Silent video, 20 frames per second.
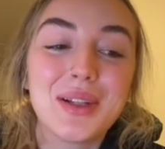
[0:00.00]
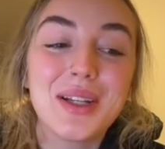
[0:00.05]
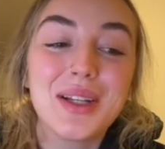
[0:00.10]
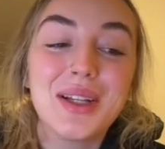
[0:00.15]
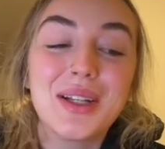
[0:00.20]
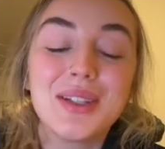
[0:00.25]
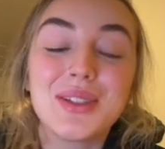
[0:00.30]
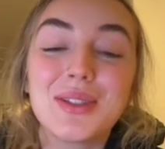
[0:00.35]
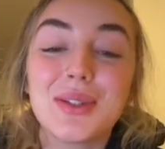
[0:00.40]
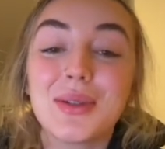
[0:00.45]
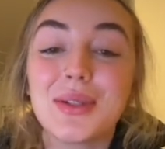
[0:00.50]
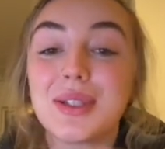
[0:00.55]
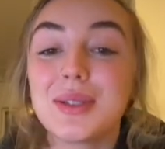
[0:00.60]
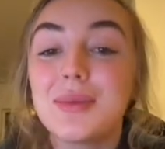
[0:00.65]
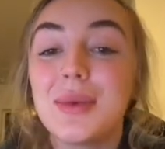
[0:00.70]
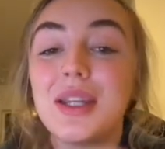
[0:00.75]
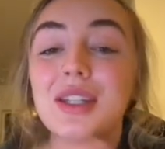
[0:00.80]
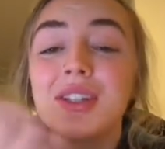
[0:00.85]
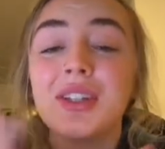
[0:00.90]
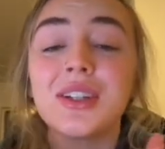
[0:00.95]
So this
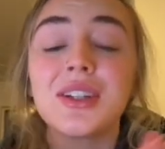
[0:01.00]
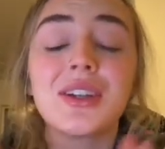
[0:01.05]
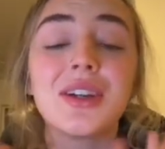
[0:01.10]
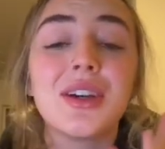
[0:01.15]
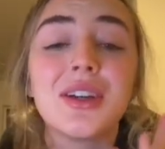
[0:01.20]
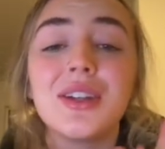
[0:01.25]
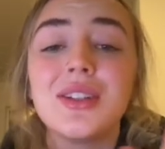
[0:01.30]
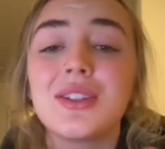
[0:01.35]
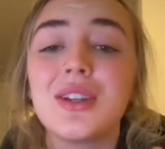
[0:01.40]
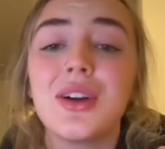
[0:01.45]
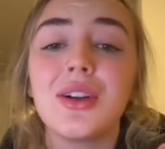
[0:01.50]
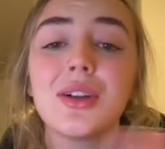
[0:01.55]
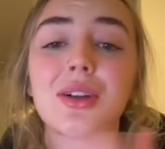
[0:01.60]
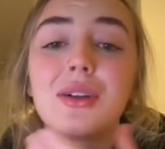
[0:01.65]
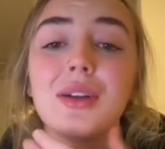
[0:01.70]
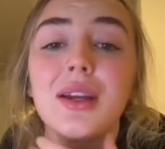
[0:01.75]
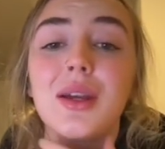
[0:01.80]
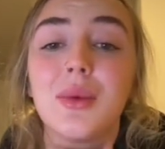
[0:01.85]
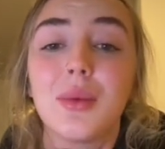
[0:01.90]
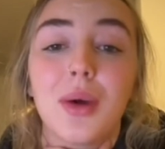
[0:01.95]
patient couldn't
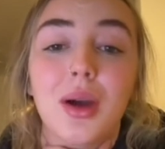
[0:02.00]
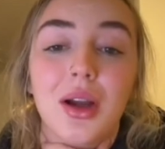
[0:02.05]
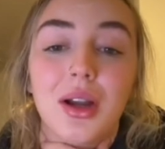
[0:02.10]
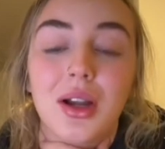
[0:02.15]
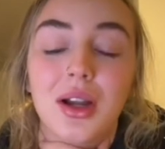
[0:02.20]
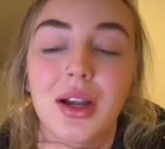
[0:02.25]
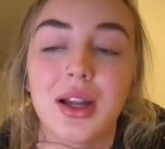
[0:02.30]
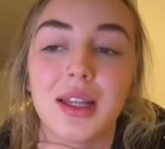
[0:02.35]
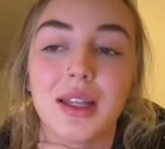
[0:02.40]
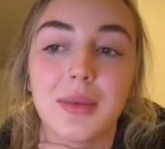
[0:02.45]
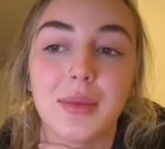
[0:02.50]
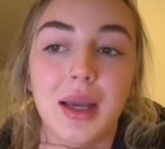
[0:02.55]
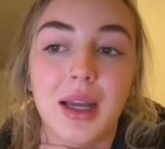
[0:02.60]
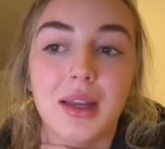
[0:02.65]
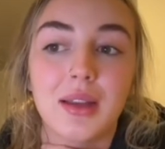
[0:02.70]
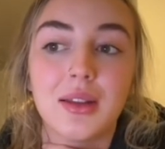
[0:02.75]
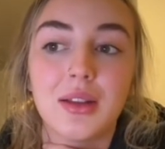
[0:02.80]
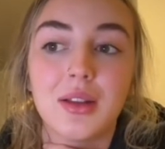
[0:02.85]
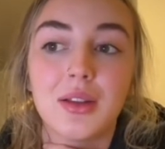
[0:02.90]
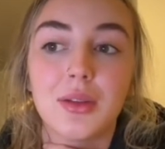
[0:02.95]
tolerate water in the back
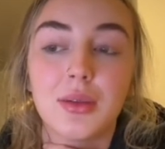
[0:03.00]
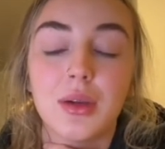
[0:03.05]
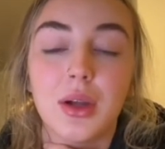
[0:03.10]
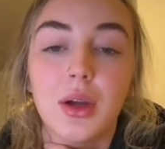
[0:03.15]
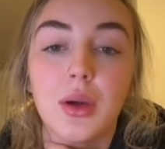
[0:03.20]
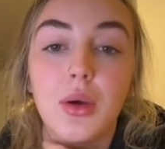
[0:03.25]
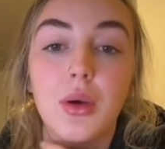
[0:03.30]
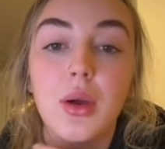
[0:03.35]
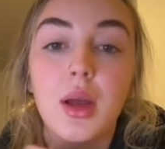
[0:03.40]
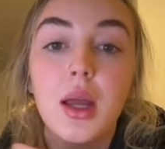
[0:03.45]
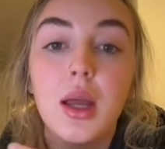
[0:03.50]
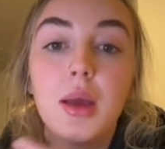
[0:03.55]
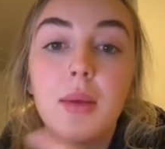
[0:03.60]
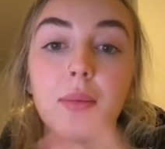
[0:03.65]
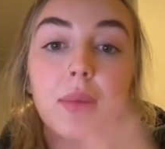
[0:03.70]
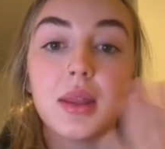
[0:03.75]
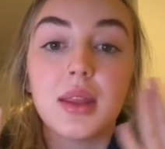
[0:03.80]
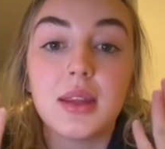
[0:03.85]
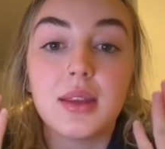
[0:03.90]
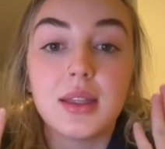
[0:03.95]
of their throat,
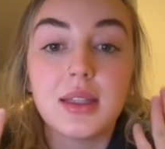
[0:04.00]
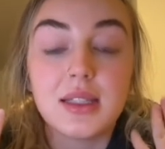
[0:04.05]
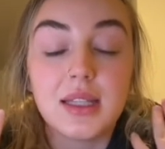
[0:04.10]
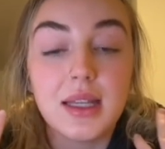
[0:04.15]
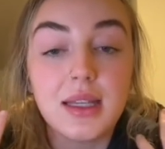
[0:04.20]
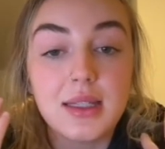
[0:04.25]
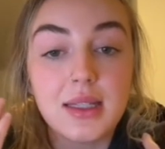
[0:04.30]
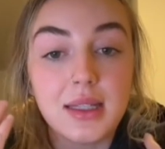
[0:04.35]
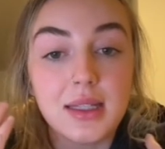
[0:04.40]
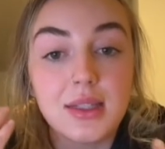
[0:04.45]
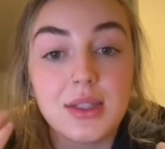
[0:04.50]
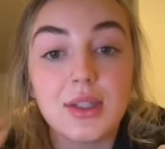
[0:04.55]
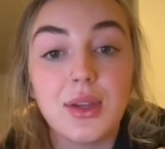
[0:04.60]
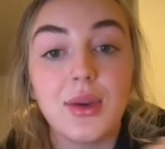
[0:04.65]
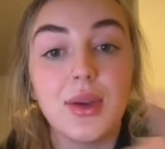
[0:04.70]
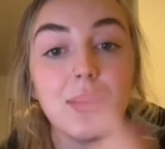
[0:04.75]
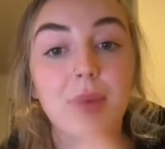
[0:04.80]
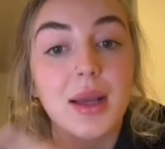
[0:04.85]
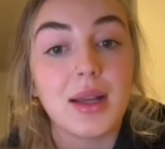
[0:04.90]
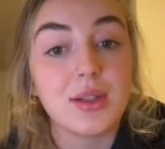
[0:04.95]
but then the dentist,
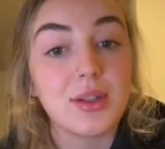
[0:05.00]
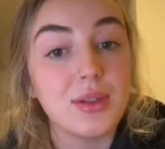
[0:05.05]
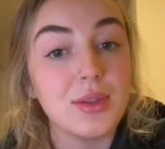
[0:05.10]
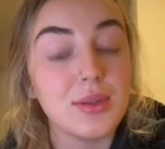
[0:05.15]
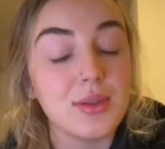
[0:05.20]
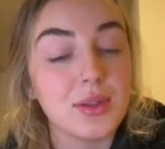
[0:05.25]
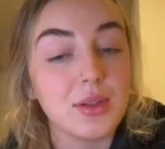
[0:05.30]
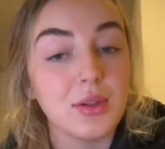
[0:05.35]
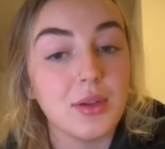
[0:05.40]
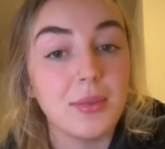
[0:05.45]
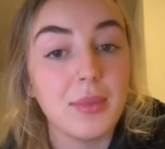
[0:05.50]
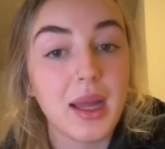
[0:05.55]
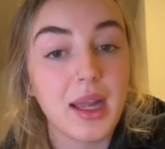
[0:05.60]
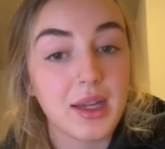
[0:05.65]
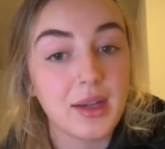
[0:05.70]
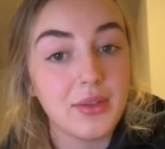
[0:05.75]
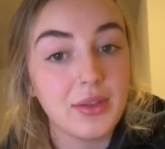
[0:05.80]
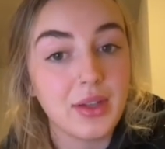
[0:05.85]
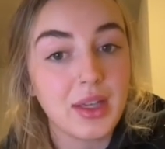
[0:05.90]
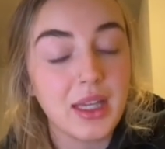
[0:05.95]
going back to those little
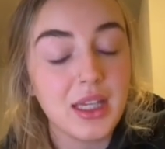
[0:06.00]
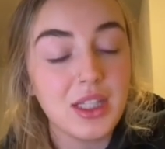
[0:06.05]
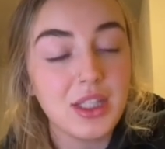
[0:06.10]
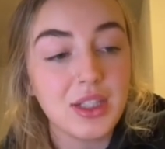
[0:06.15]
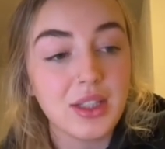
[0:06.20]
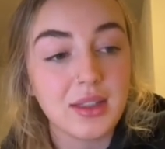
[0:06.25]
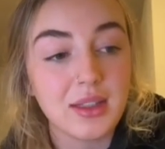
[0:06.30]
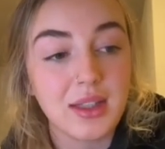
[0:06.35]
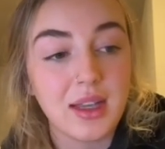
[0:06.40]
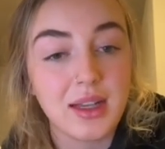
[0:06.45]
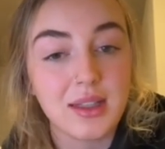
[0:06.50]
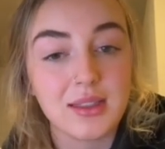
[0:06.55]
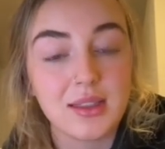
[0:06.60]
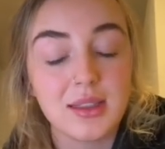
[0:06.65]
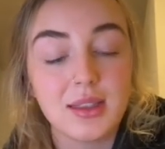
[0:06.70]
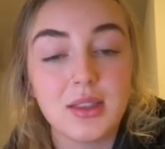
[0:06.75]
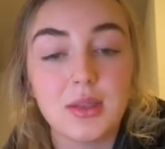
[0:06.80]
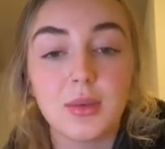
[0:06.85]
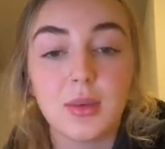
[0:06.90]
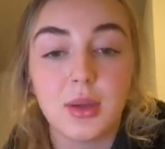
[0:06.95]
magnification
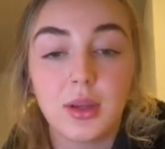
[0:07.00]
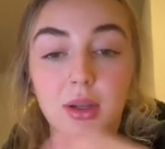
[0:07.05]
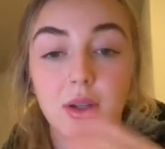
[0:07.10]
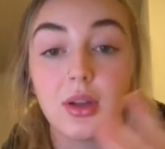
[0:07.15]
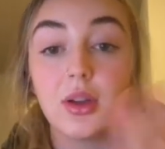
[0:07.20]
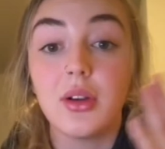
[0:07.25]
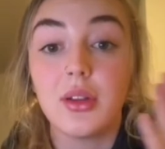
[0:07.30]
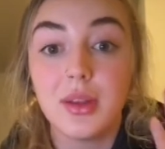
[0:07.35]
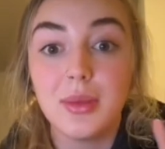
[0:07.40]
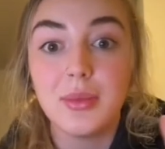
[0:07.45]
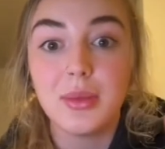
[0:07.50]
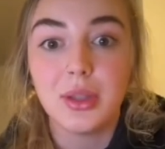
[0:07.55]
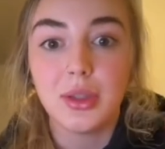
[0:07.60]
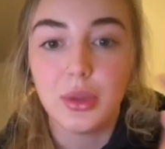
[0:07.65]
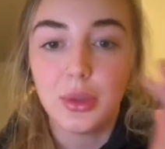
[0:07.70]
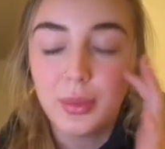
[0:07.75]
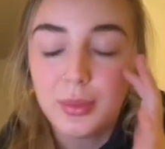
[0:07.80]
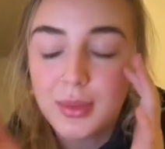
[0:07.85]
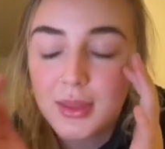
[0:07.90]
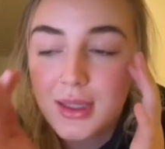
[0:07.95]
glasses, we're going to call them
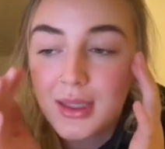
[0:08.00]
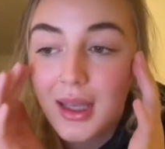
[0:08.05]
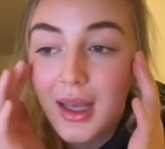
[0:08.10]
loops,